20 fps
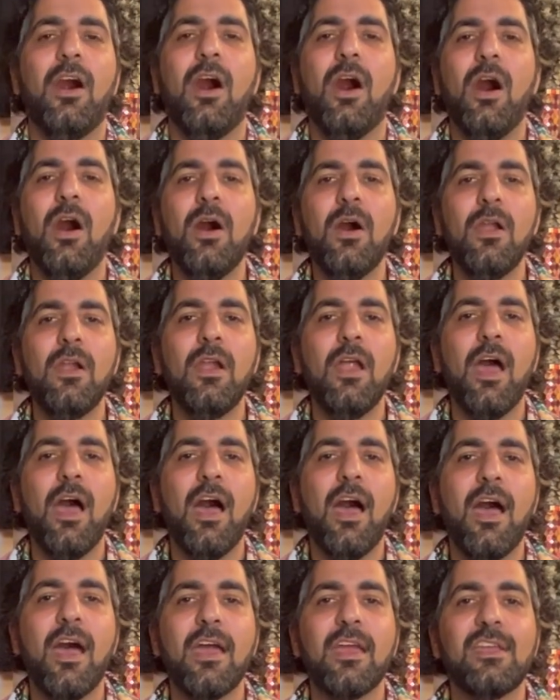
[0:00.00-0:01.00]

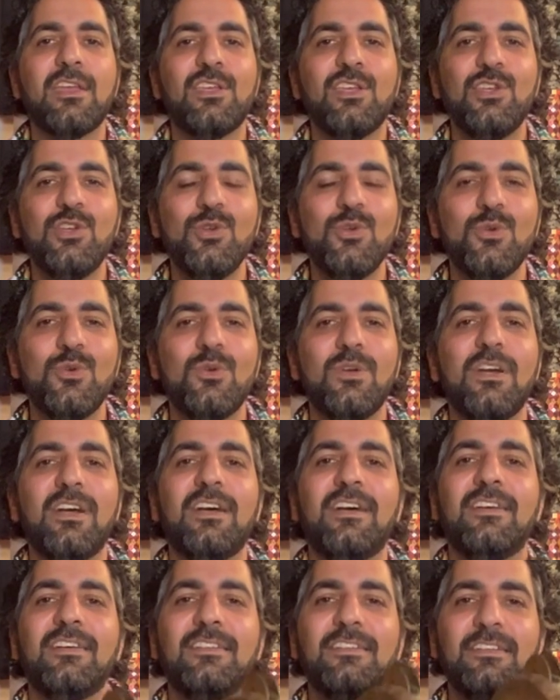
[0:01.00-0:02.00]
R-I-Q,
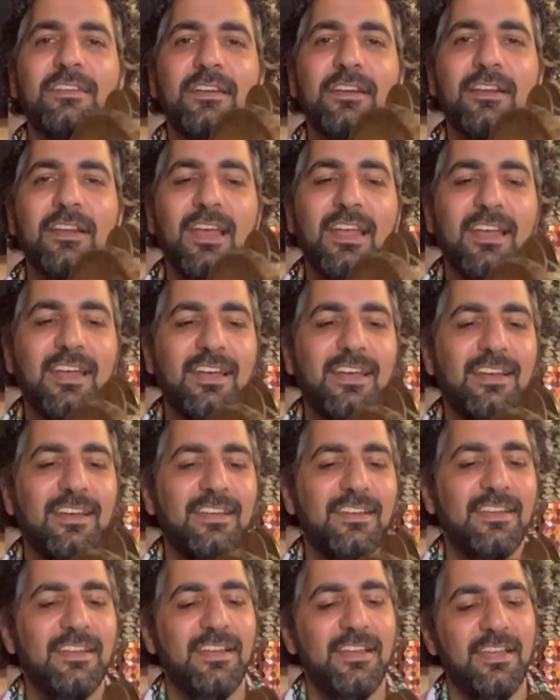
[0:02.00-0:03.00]
riq.
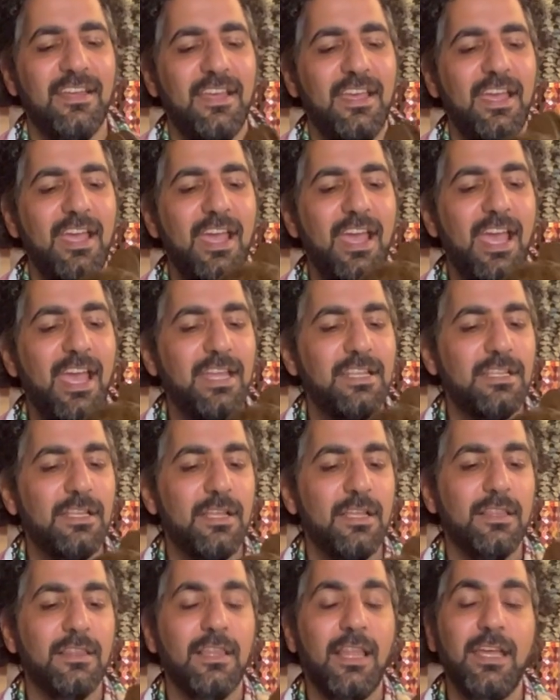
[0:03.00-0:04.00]
And
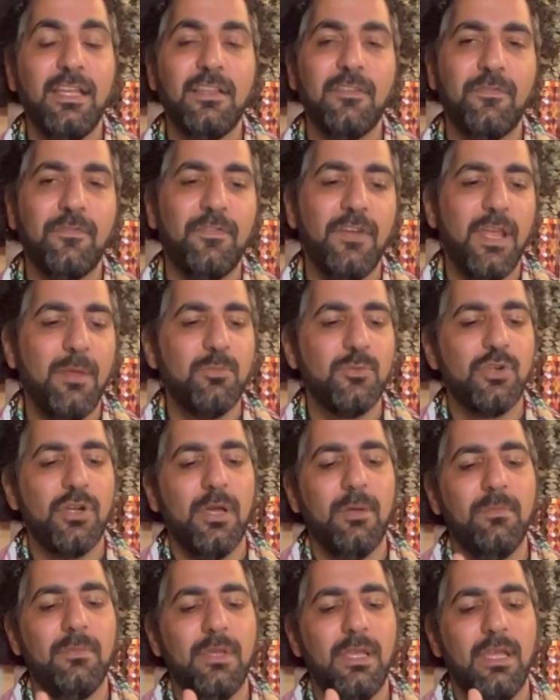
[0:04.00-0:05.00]
like the frame
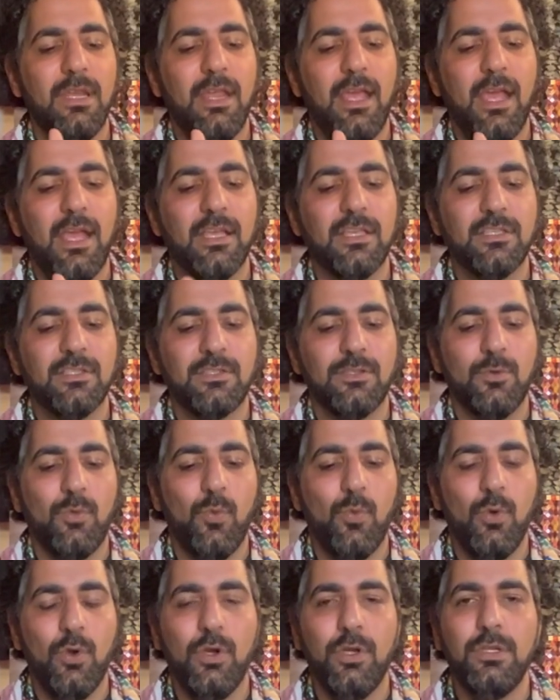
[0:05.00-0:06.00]
drum, it has
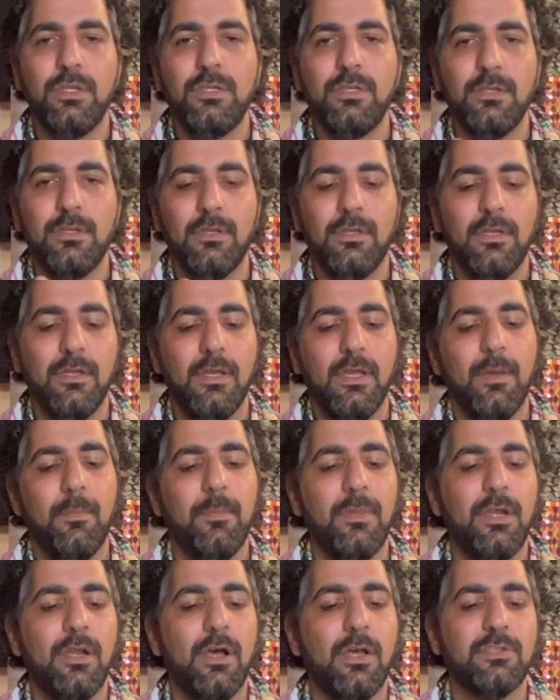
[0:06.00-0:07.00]
wood,
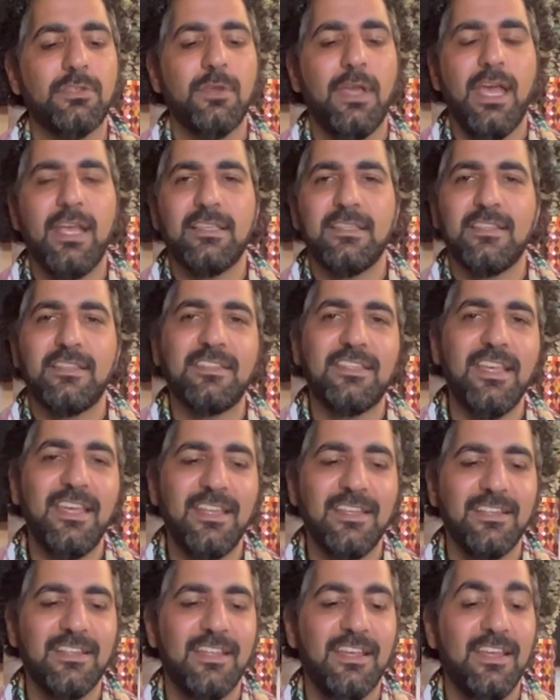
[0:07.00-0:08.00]
but it also has a
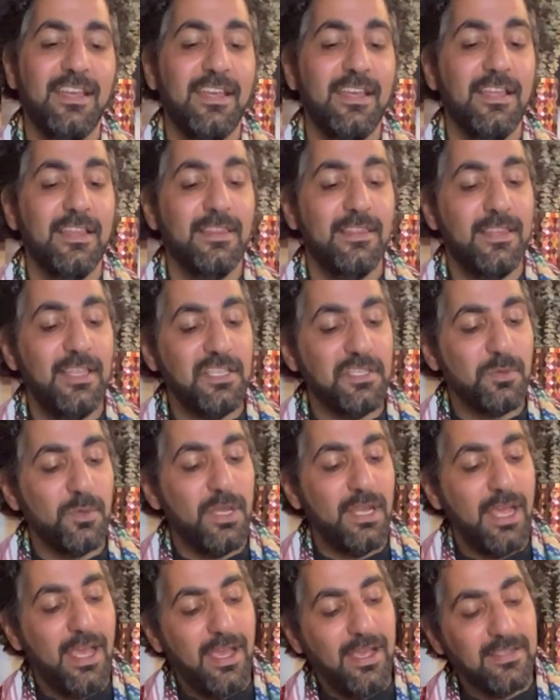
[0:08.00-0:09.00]
skin. This
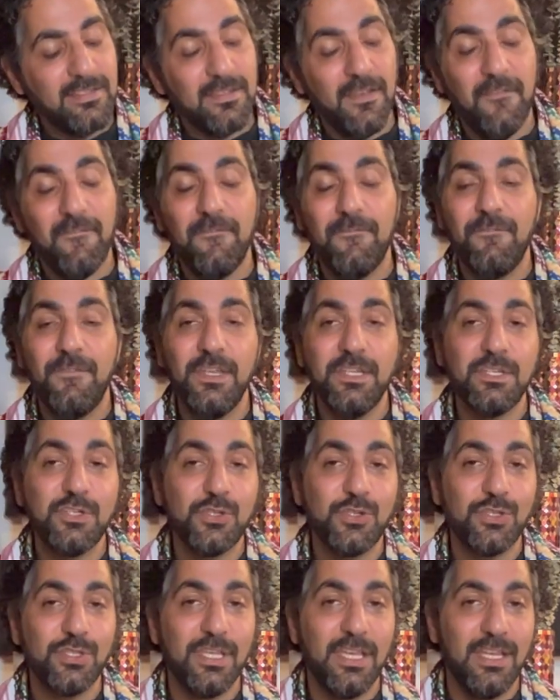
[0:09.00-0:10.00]
one has a
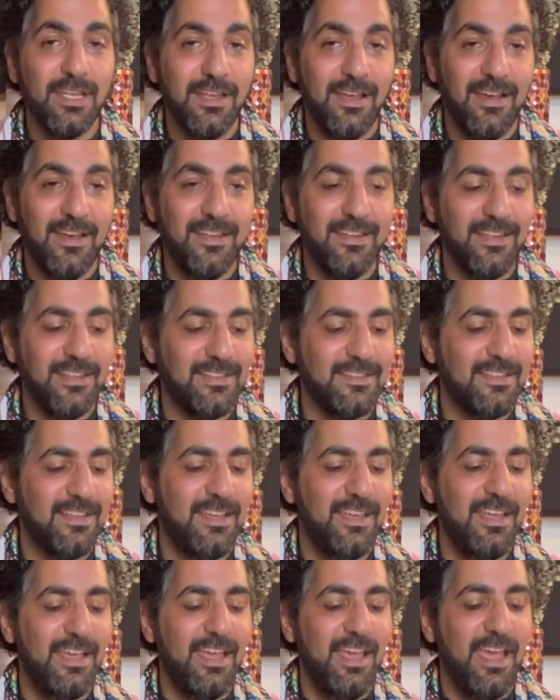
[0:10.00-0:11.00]
fish skin on it,
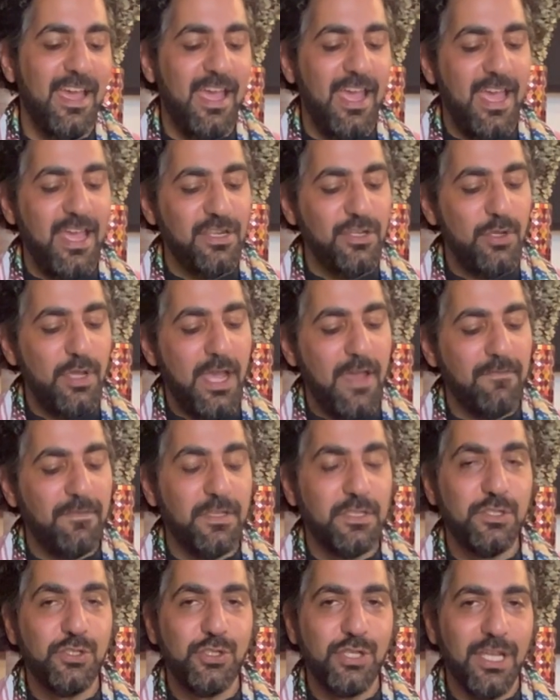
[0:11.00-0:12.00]
and you have
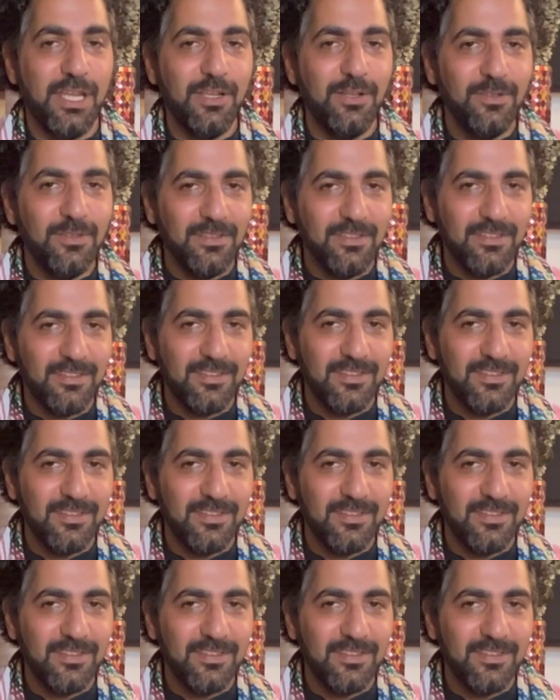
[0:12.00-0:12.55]
the jingles,